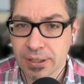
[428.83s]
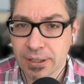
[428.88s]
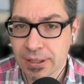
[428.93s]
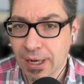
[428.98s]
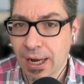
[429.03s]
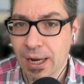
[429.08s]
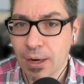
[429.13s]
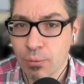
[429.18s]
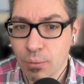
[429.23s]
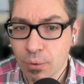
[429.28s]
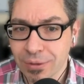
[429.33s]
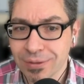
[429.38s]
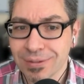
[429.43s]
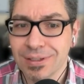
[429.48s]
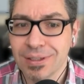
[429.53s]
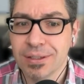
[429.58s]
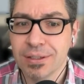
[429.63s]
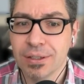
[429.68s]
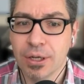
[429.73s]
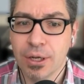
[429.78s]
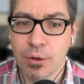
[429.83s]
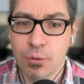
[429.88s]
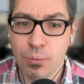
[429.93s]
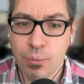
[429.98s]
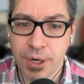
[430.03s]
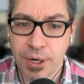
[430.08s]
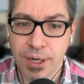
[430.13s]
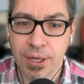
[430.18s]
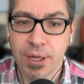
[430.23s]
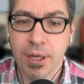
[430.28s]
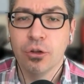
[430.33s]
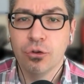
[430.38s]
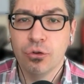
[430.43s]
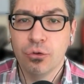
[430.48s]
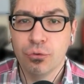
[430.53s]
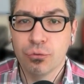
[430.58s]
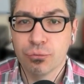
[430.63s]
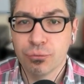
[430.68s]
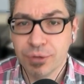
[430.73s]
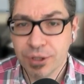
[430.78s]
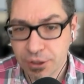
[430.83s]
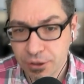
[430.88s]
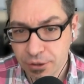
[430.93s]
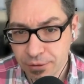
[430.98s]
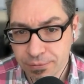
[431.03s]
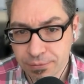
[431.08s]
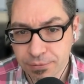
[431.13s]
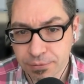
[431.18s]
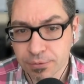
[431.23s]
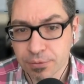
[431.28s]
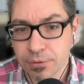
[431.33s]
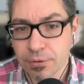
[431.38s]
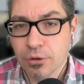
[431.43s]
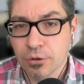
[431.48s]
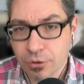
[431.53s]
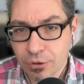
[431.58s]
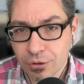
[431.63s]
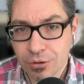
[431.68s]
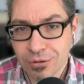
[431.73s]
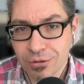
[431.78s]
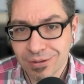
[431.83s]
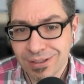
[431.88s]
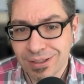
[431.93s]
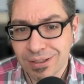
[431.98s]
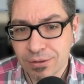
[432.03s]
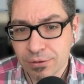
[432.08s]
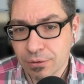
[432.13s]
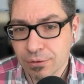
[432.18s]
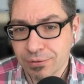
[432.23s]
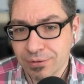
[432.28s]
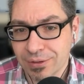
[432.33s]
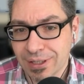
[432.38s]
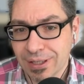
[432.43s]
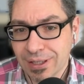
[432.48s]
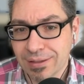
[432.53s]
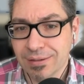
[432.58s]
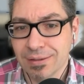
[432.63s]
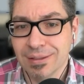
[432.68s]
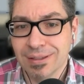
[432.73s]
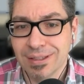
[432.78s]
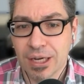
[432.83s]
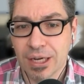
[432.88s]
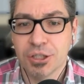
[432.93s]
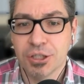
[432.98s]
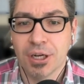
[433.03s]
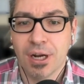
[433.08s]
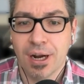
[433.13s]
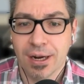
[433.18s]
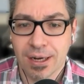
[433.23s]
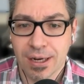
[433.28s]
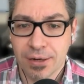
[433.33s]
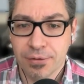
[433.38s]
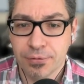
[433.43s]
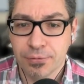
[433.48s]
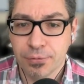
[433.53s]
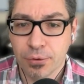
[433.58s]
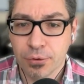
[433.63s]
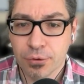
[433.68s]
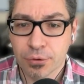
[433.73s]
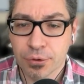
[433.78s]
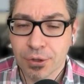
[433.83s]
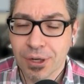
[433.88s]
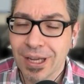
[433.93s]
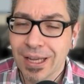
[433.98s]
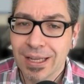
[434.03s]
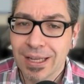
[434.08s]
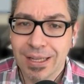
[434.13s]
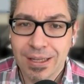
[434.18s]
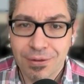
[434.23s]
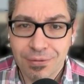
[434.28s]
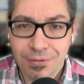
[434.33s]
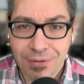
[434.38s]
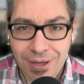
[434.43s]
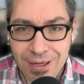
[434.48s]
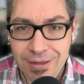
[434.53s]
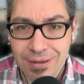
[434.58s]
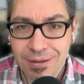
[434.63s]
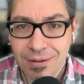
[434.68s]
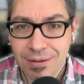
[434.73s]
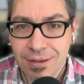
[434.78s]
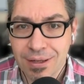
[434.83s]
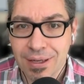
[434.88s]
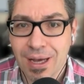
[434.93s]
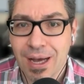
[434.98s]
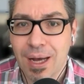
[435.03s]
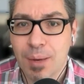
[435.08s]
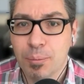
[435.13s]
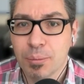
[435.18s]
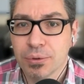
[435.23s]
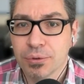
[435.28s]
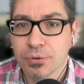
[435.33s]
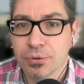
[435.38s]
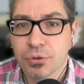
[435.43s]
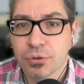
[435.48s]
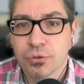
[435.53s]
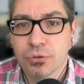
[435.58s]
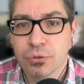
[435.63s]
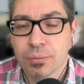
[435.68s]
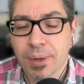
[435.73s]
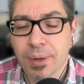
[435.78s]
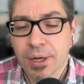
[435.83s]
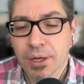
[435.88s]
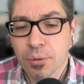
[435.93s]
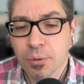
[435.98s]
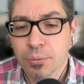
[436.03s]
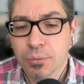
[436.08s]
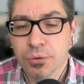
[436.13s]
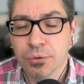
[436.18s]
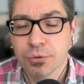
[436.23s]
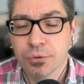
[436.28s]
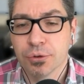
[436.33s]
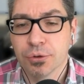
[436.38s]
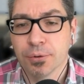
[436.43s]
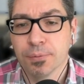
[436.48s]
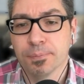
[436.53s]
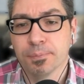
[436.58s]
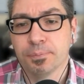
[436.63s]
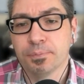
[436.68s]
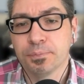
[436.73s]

And I wanted a way to recover the content of that dash archive folder if anything happened to my computer.